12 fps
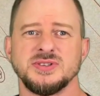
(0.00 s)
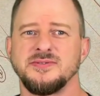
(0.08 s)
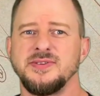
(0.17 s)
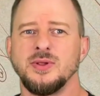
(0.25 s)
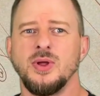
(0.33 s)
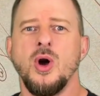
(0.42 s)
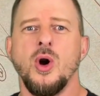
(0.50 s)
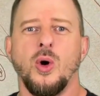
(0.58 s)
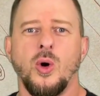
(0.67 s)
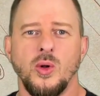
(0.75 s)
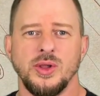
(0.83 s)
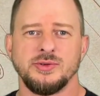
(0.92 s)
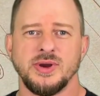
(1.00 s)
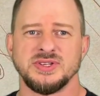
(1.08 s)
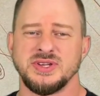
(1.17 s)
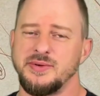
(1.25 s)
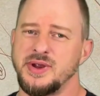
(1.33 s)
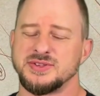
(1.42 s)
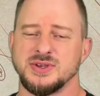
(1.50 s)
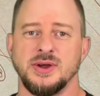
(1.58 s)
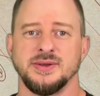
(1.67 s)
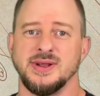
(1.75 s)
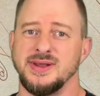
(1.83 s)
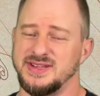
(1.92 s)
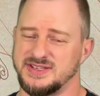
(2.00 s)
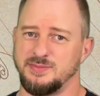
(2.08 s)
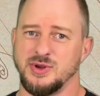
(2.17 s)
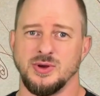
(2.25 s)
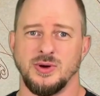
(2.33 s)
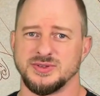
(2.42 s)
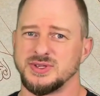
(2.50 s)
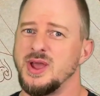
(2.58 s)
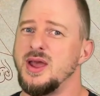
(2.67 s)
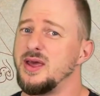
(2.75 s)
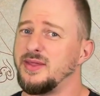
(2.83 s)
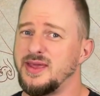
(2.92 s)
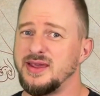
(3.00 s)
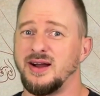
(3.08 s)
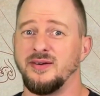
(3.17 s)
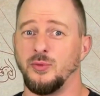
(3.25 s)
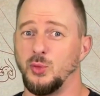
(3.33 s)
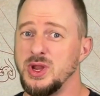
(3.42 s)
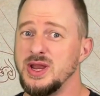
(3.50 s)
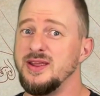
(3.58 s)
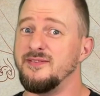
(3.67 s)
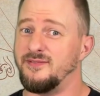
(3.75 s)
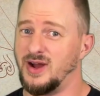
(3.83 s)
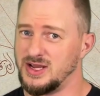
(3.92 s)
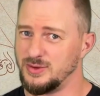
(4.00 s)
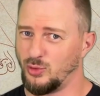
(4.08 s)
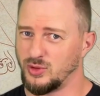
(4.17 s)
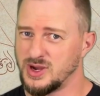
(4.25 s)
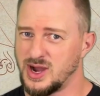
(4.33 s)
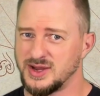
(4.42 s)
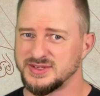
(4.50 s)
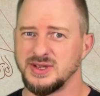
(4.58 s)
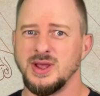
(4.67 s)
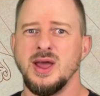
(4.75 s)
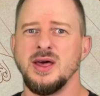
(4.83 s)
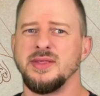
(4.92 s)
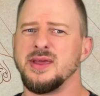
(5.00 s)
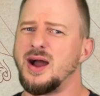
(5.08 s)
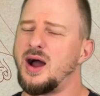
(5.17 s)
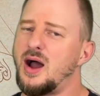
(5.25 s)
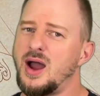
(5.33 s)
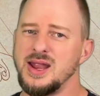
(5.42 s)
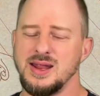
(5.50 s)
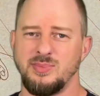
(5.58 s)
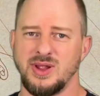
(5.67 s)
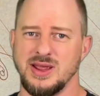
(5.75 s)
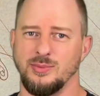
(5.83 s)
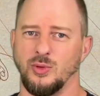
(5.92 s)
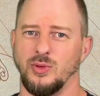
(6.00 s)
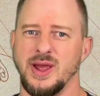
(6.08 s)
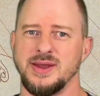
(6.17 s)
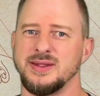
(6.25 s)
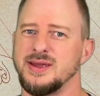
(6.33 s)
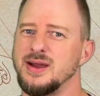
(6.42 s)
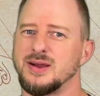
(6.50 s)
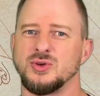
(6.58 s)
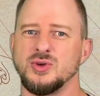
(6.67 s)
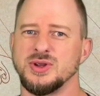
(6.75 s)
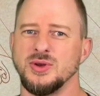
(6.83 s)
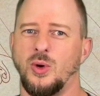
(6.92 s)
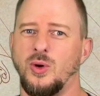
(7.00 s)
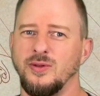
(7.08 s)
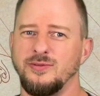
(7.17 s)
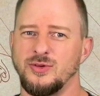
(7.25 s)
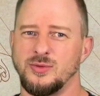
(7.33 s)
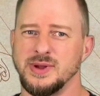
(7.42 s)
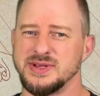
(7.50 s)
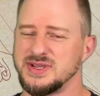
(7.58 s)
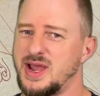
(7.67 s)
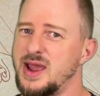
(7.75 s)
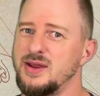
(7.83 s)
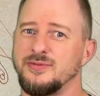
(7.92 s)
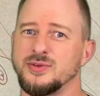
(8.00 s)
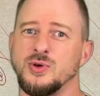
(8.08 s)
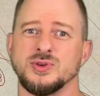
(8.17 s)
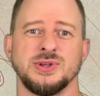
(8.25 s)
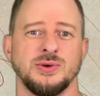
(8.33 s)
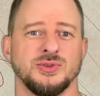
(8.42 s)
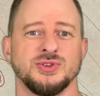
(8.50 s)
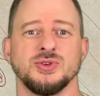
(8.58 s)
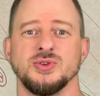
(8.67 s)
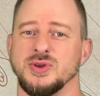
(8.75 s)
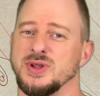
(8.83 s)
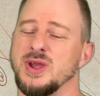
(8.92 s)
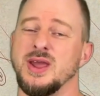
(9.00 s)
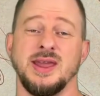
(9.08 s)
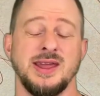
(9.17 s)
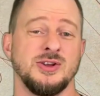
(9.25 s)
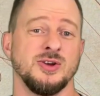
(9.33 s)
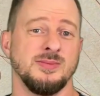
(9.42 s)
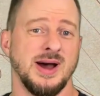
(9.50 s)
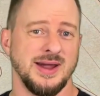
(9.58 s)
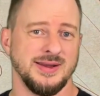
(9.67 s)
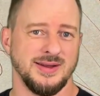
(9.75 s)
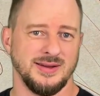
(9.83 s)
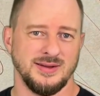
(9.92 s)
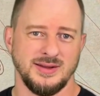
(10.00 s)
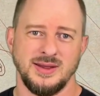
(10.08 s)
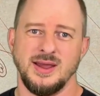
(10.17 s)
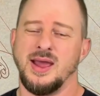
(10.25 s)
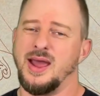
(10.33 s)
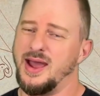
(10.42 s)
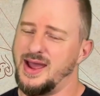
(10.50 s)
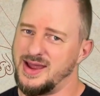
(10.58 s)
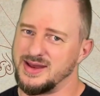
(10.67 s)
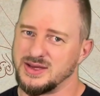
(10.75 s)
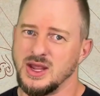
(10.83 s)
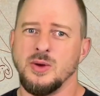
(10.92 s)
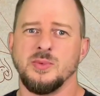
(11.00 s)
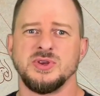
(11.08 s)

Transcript: fill all the criteria on the list because they are really valuable cards, they are highly playable, and they are good in all formats, and of course they're also good in Commander. And we